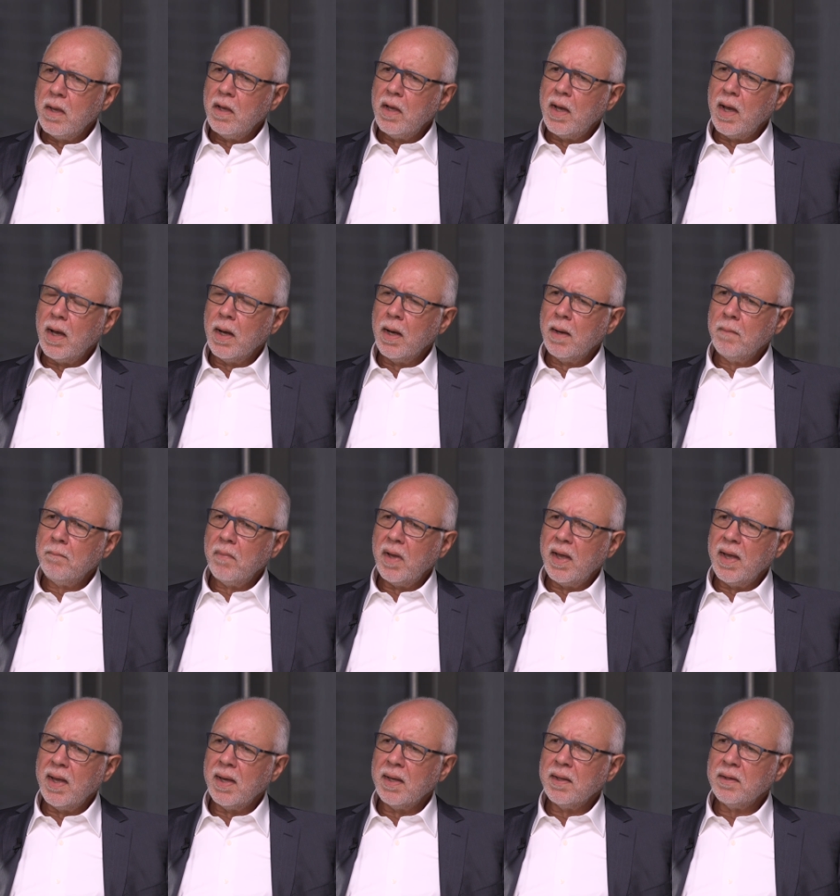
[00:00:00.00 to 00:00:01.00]
Um,
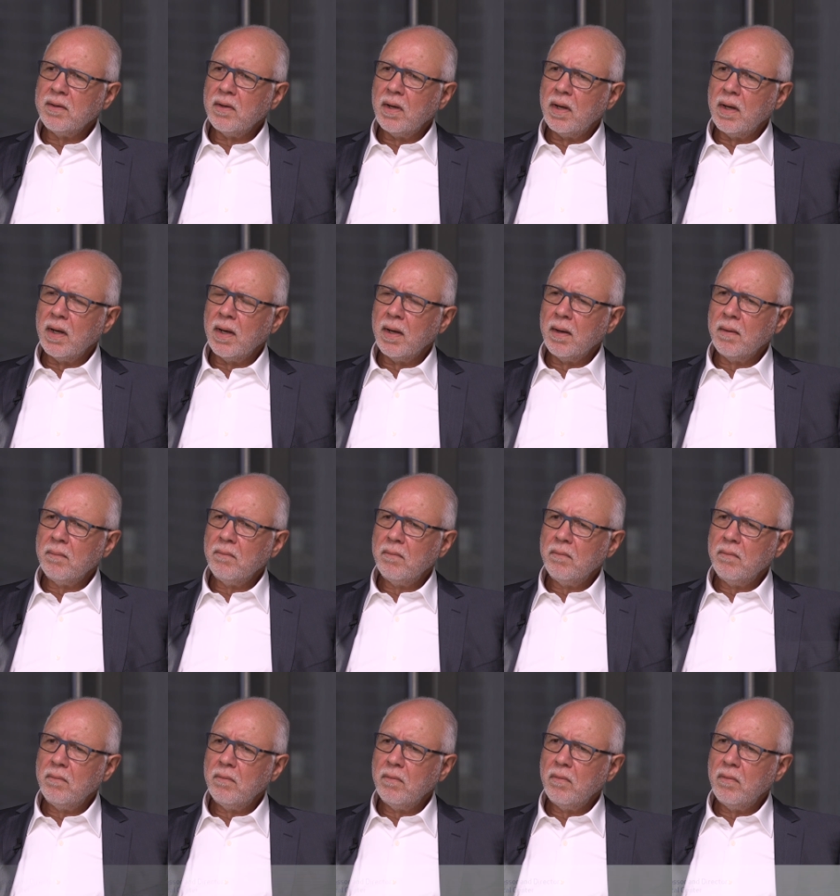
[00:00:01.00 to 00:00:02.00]
and
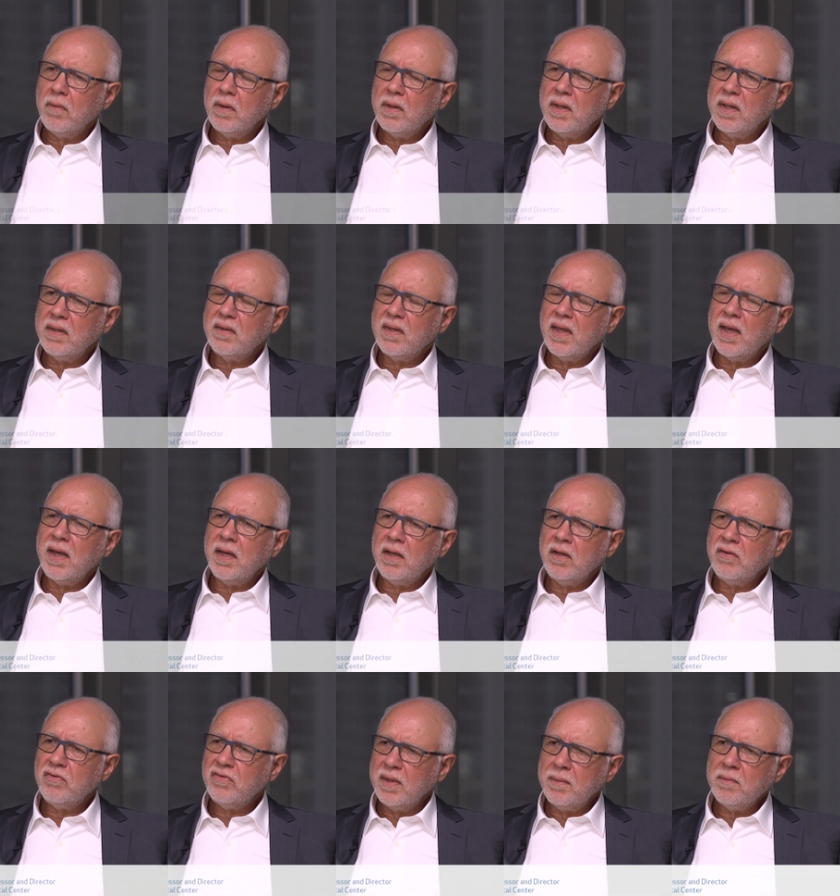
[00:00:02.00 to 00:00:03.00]
um, they
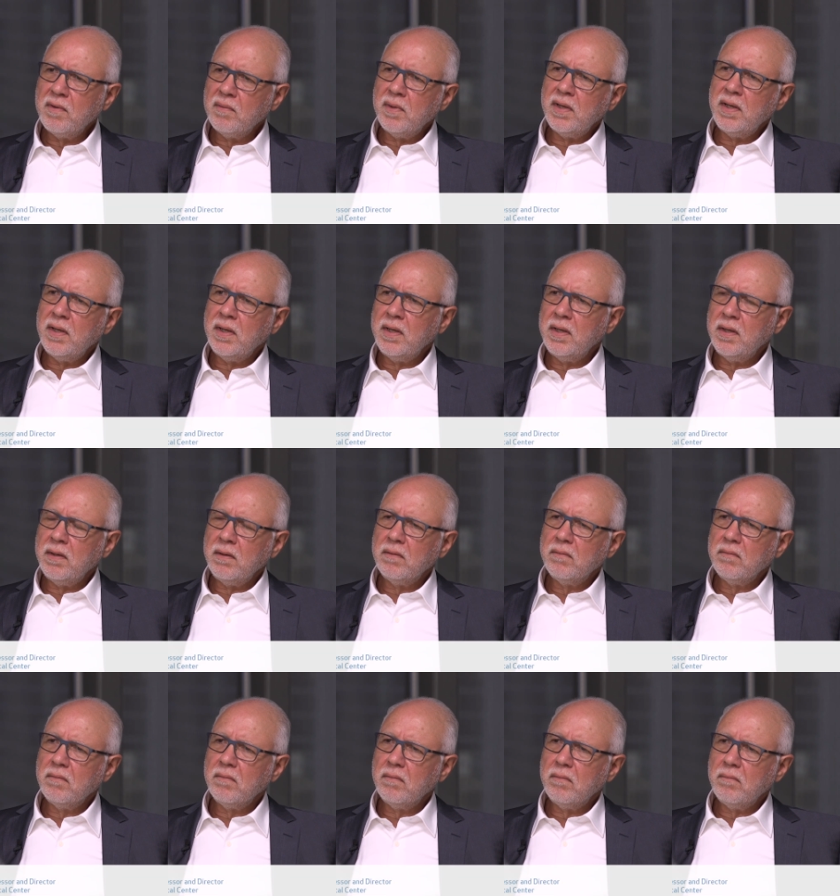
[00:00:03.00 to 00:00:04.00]
seem to be
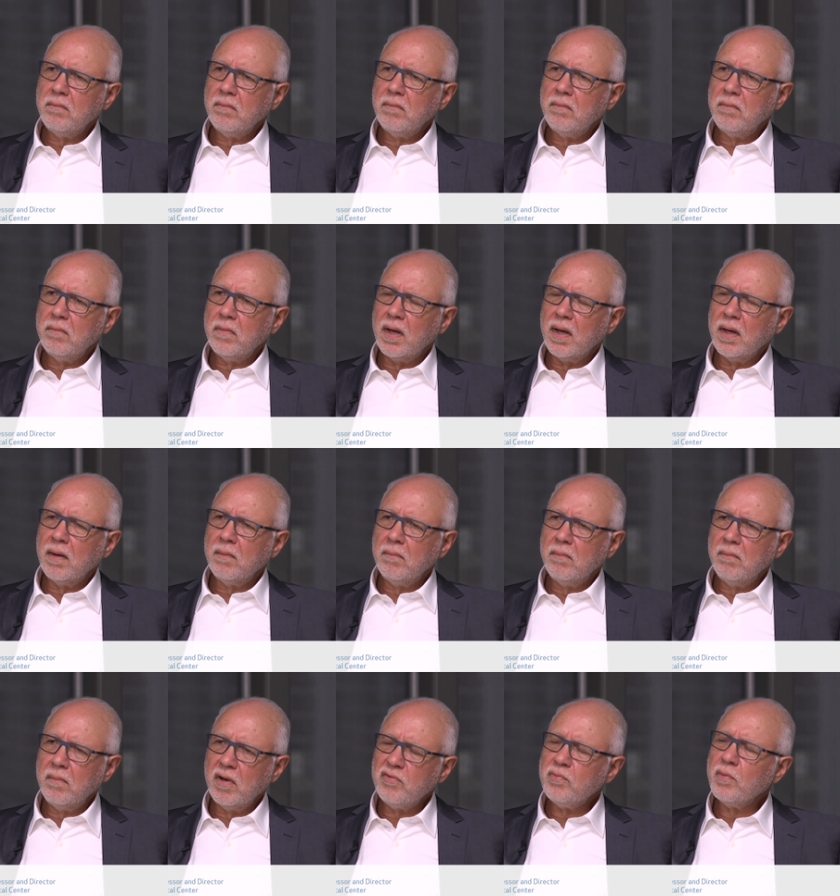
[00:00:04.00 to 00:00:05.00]
um,
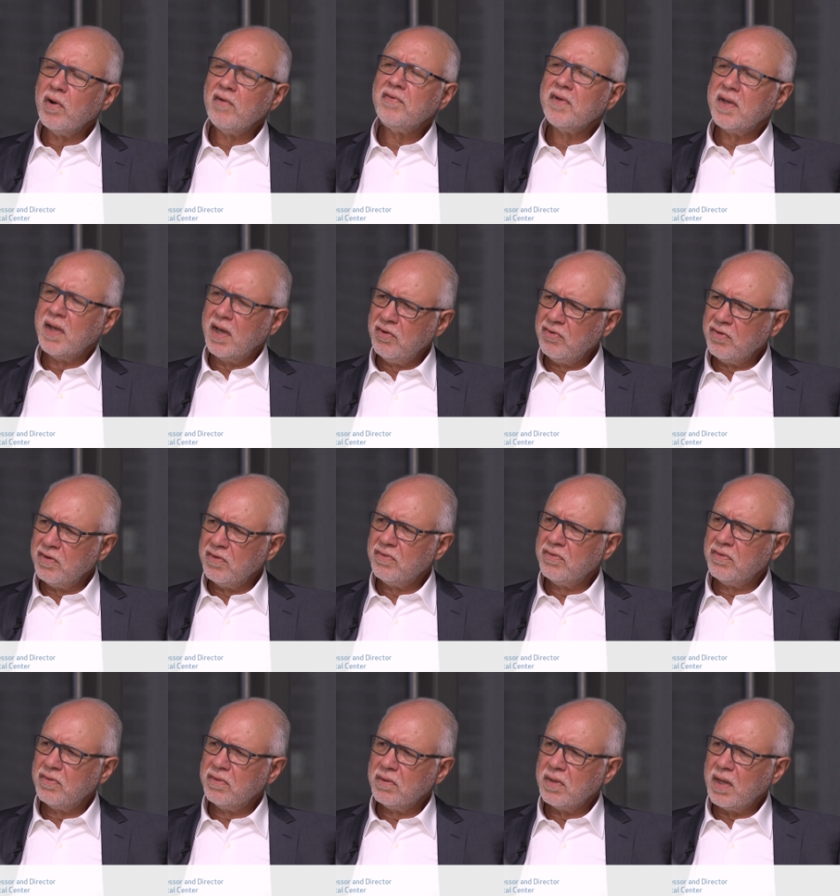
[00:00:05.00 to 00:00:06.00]
much more
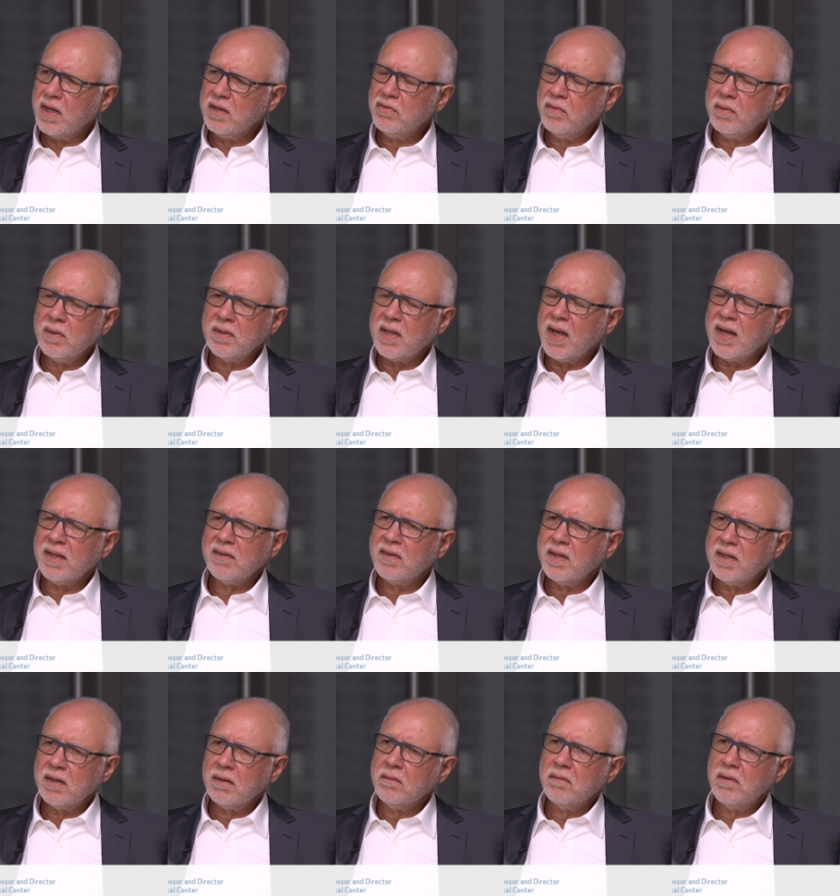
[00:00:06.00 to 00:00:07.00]
efficacious at doing that
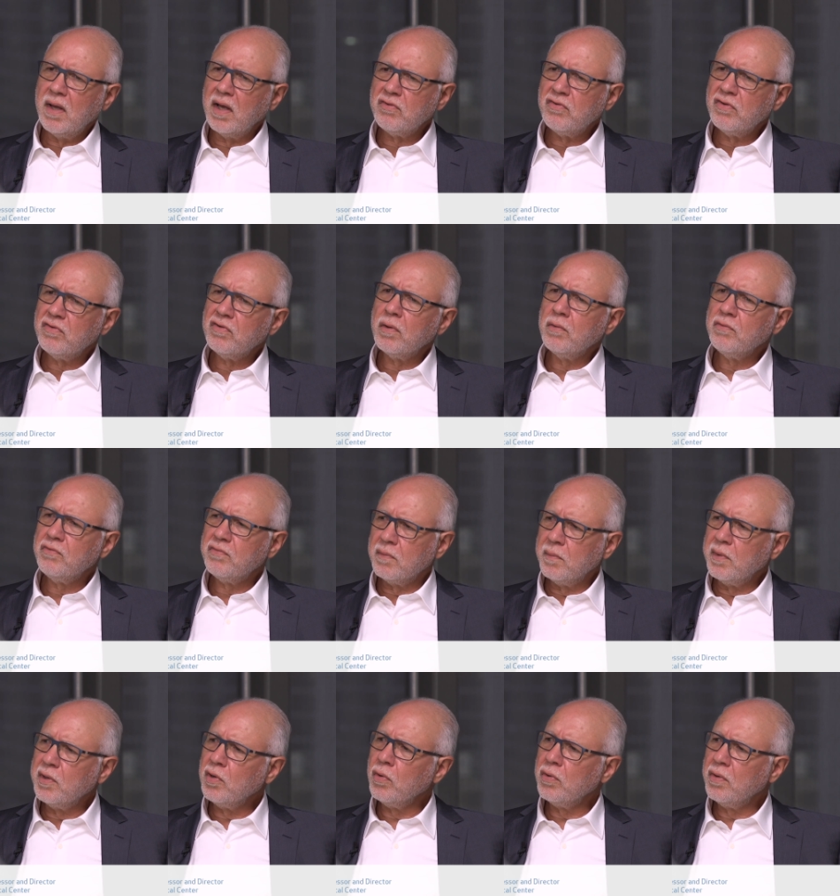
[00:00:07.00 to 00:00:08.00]
than exosomes from
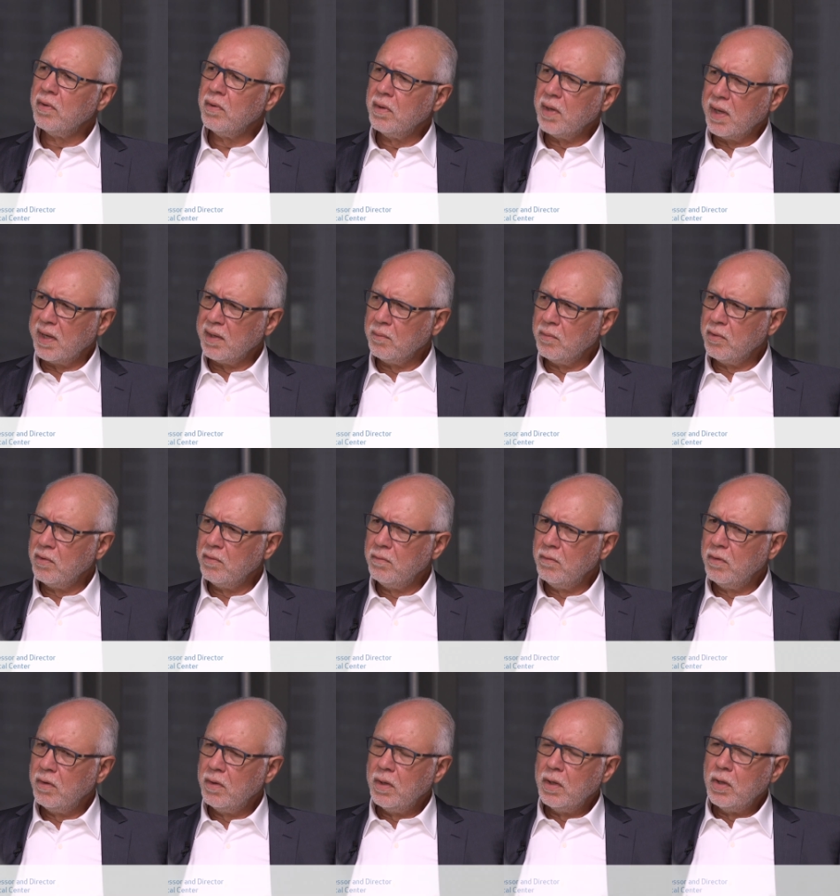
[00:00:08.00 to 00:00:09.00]
an older animal. Mm
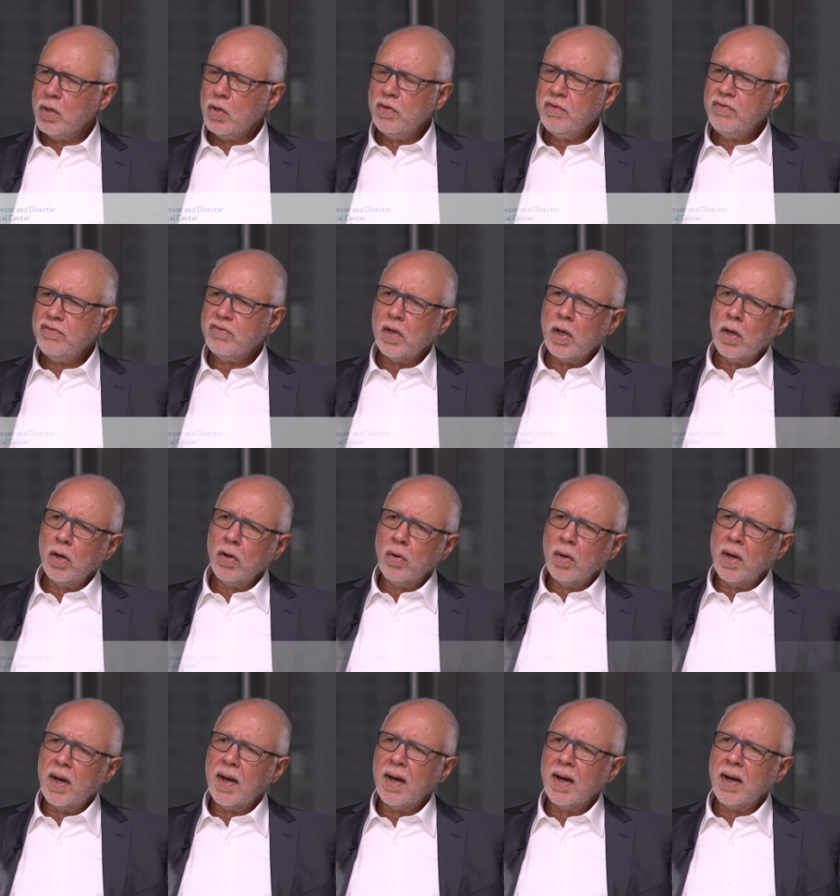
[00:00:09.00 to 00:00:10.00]
-hmm. So
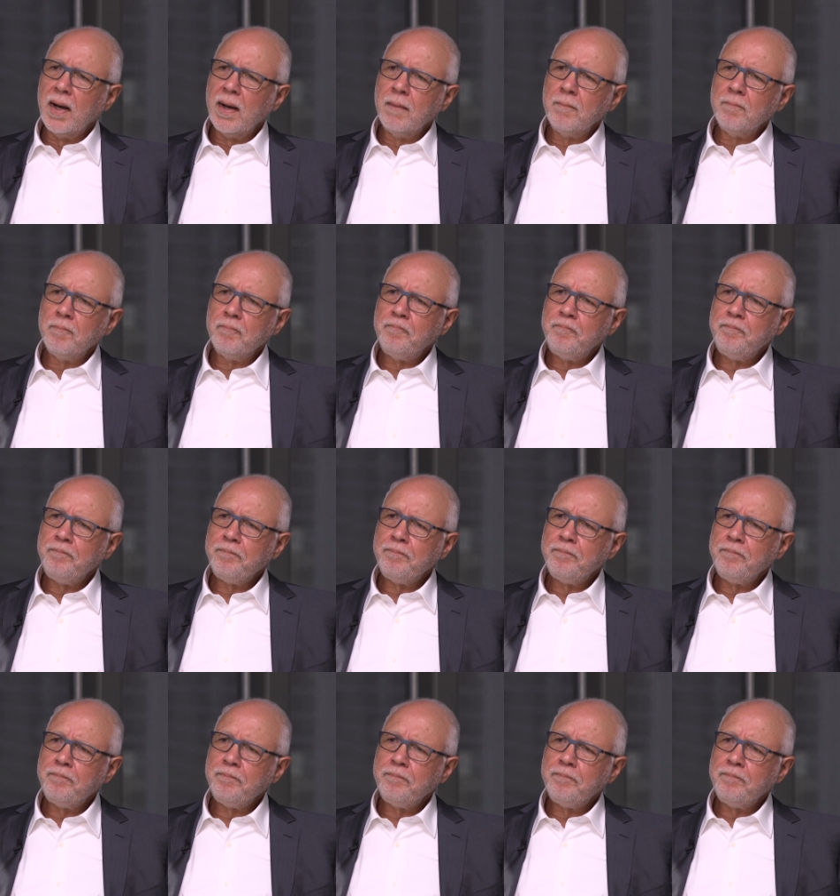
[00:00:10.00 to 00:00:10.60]
um,